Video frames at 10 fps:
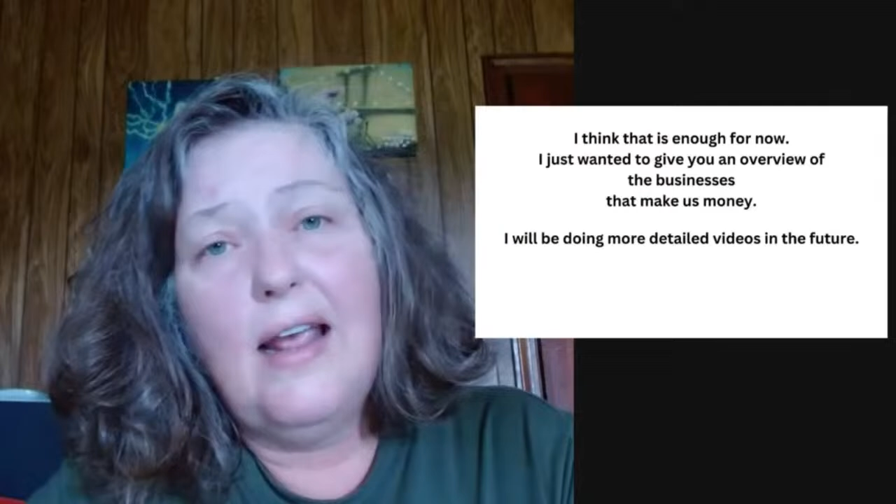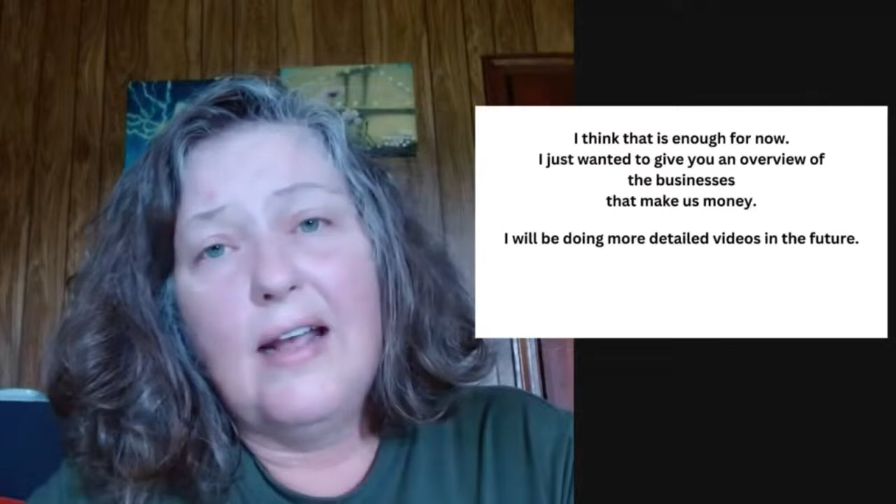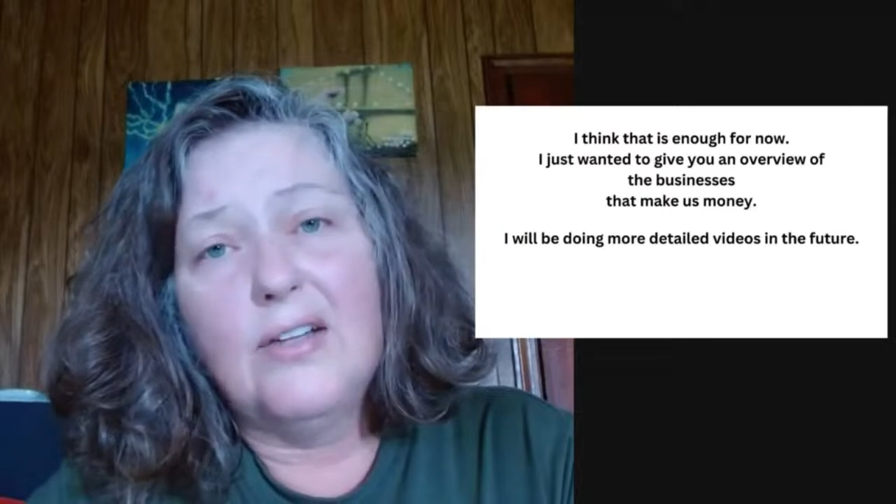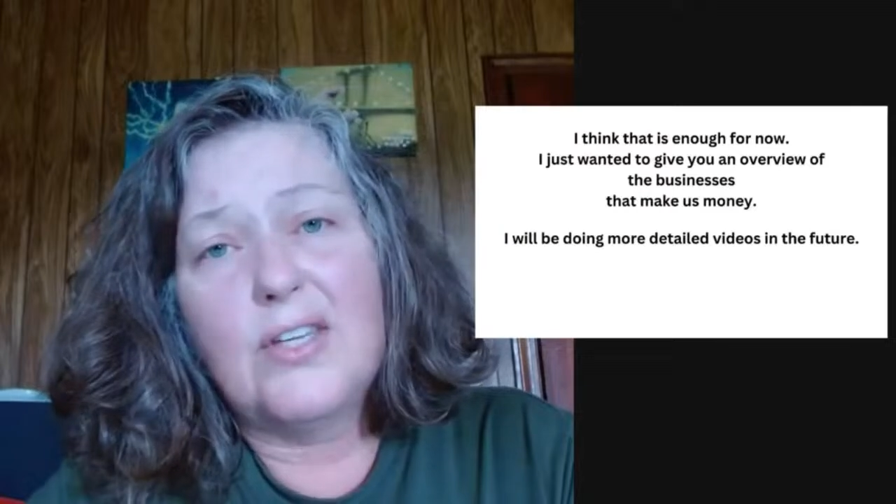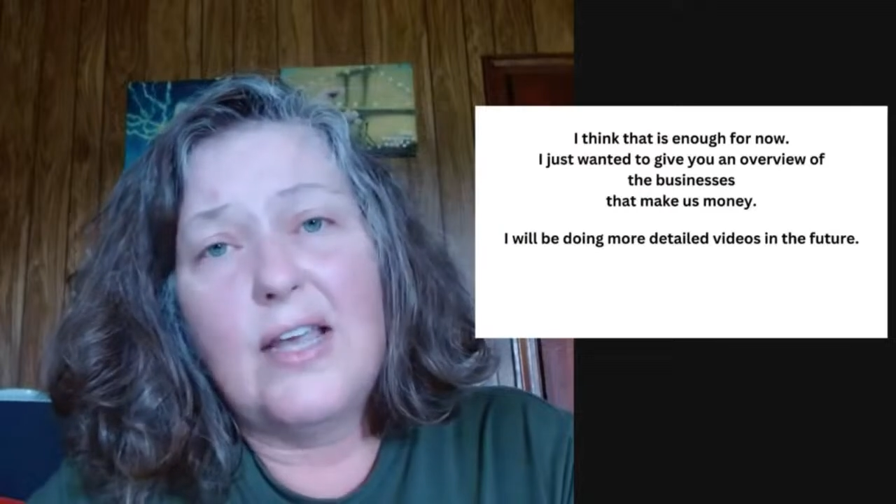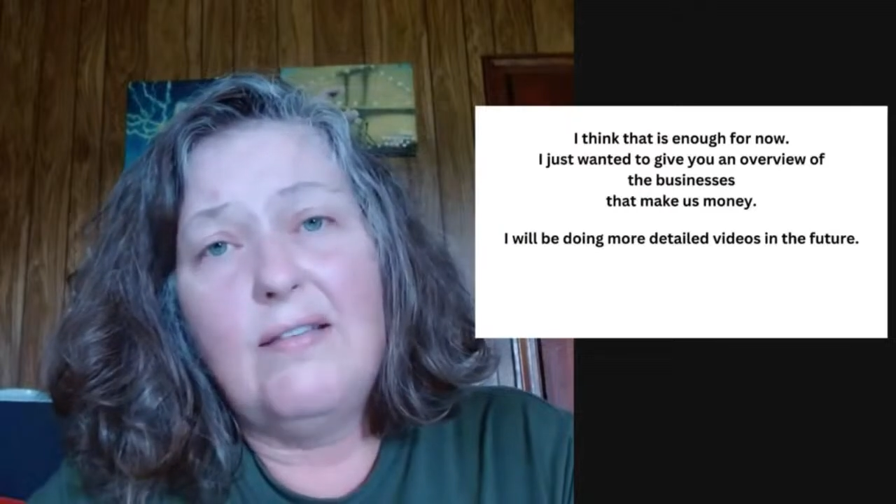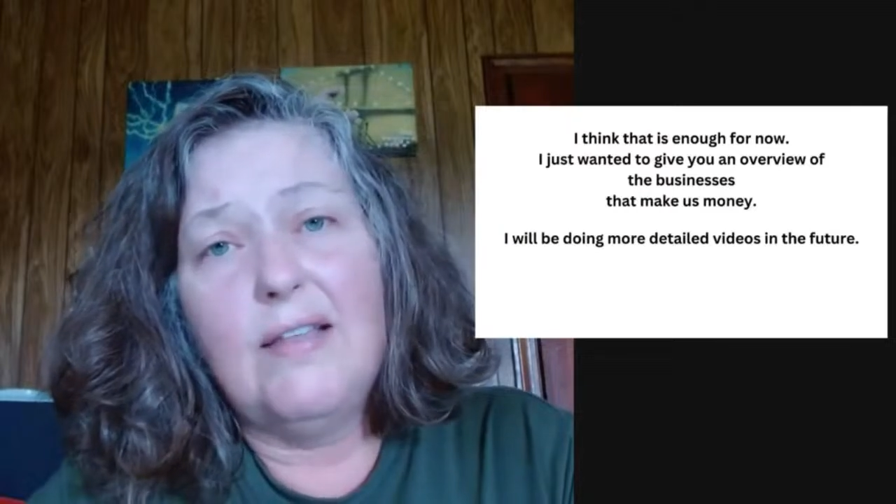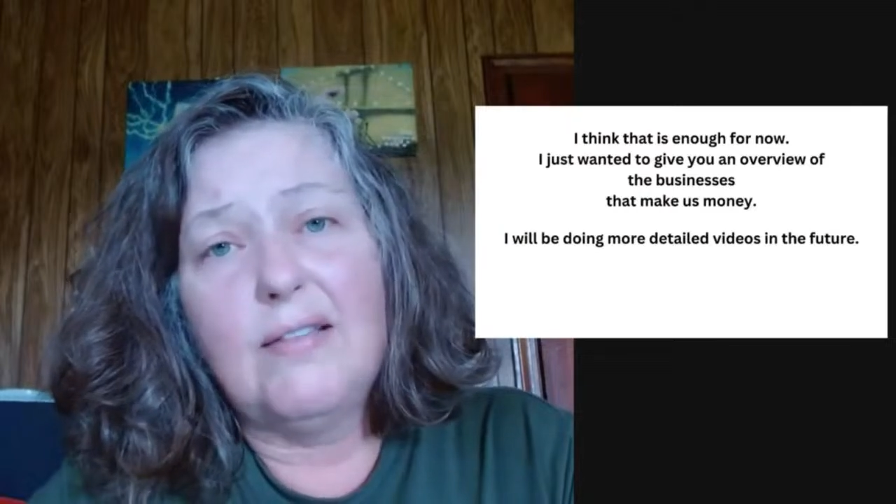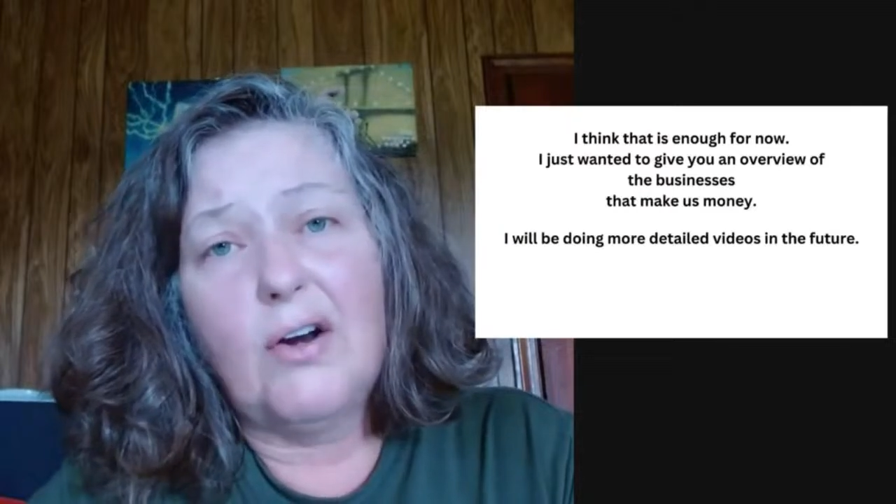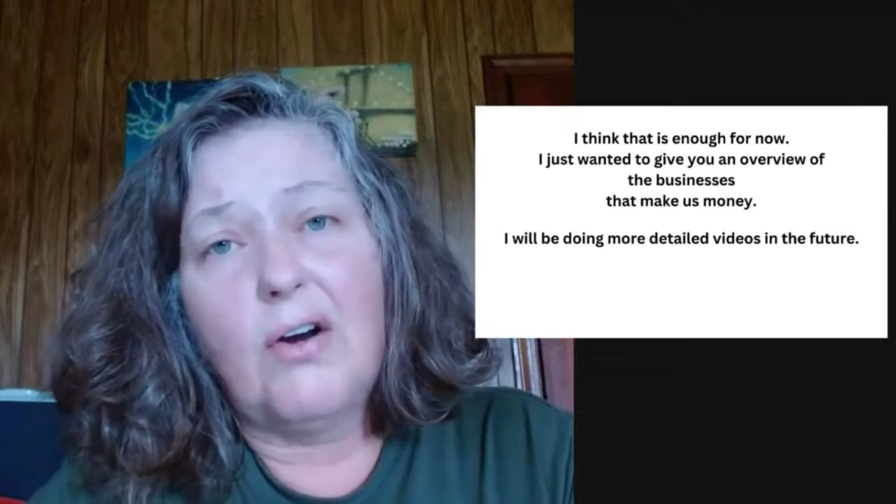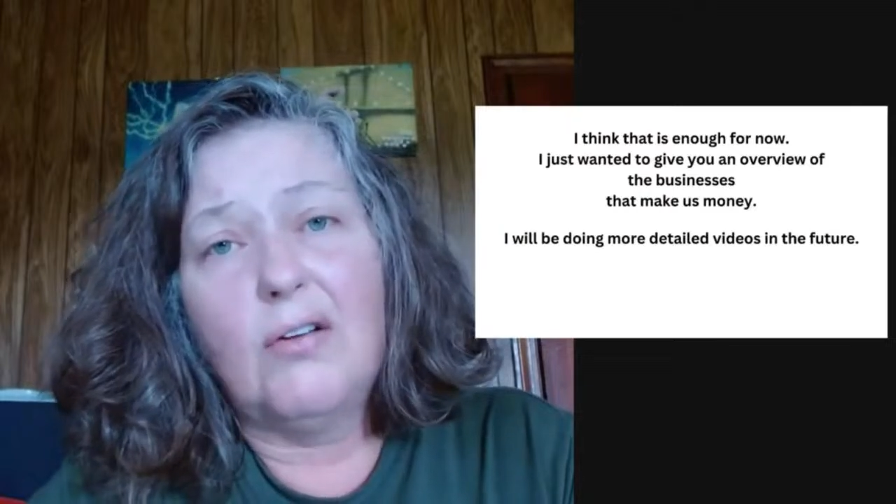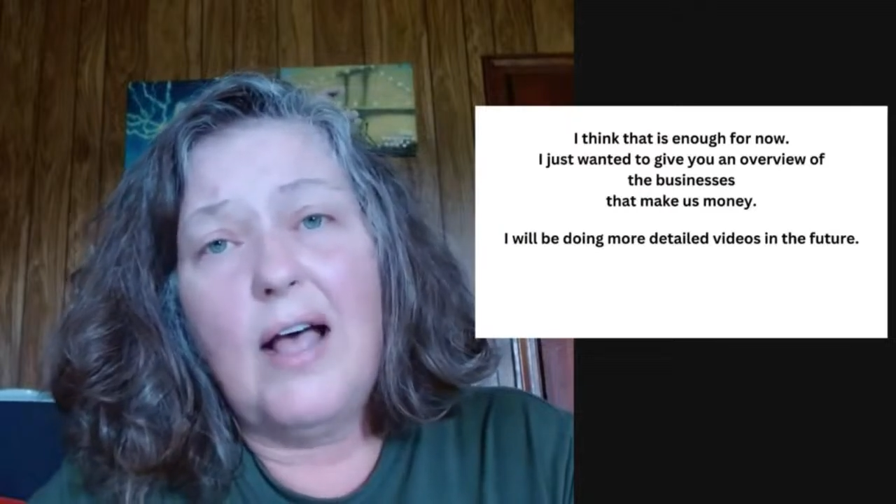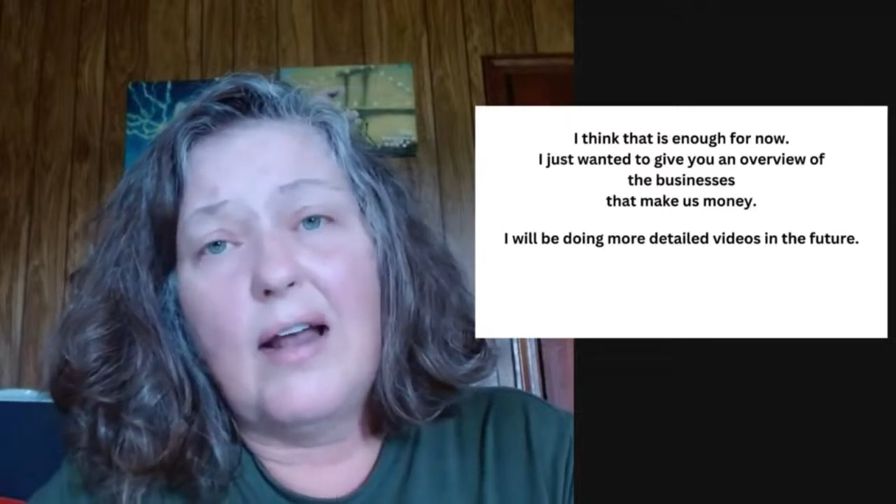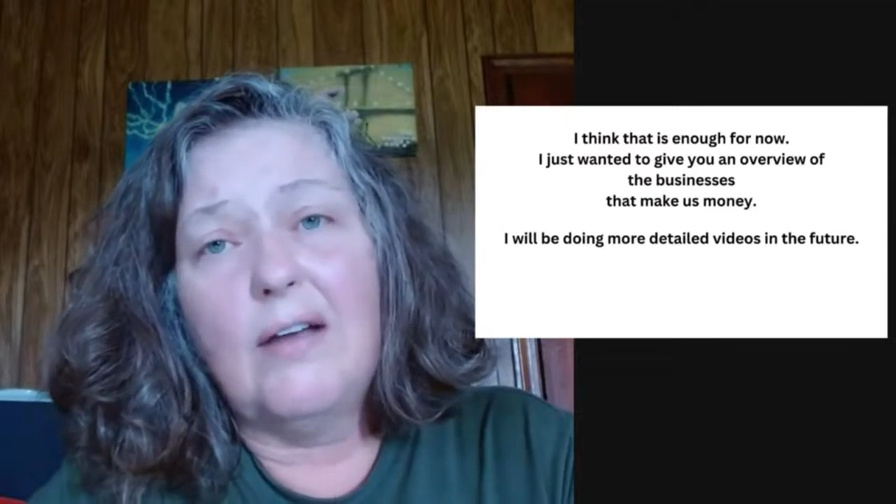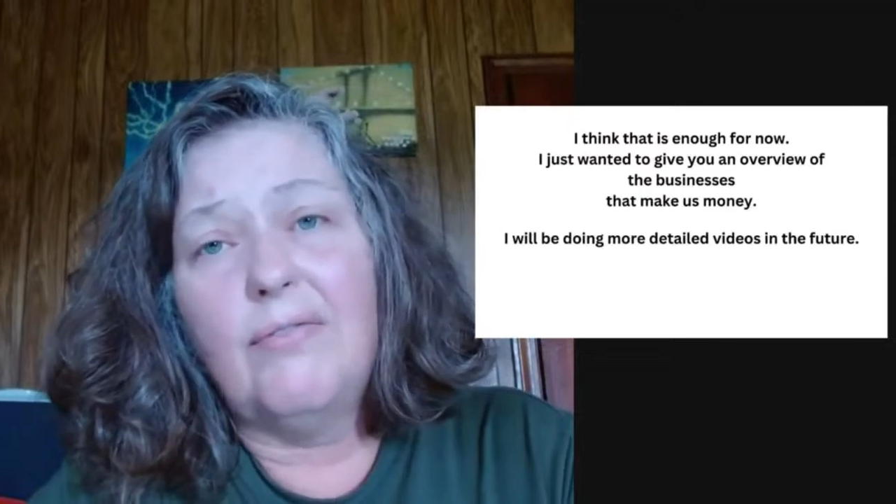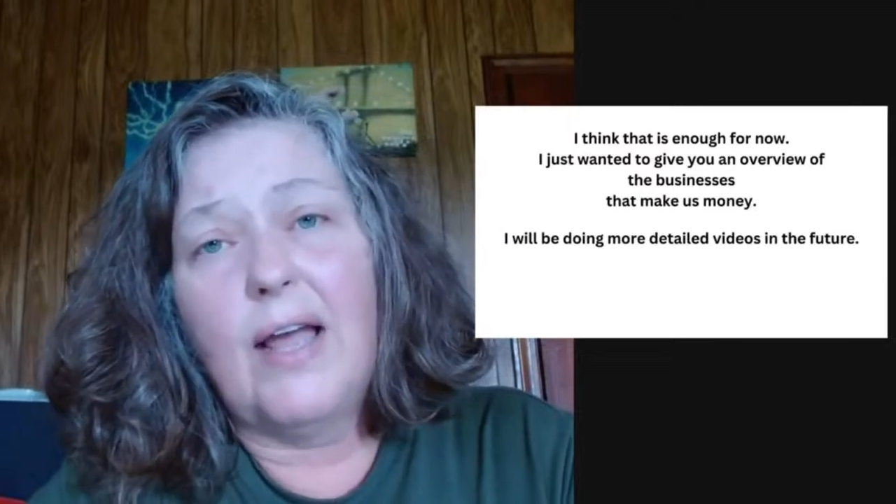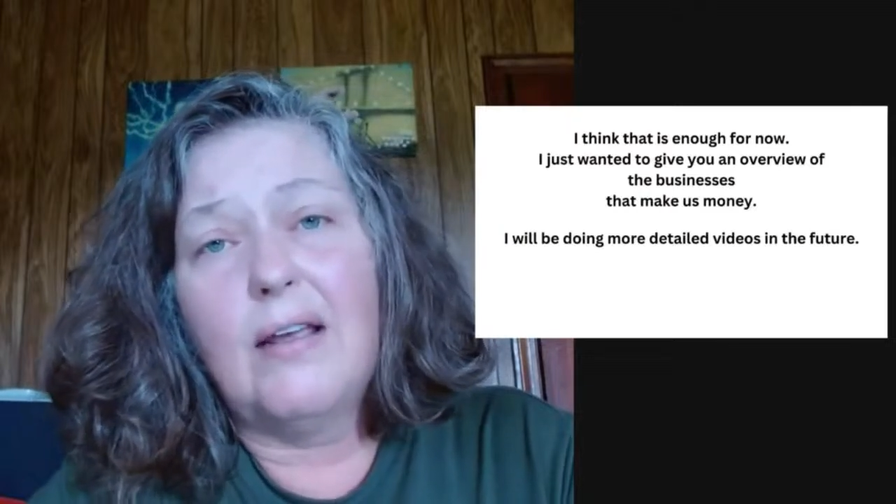and seeing that there are a lot of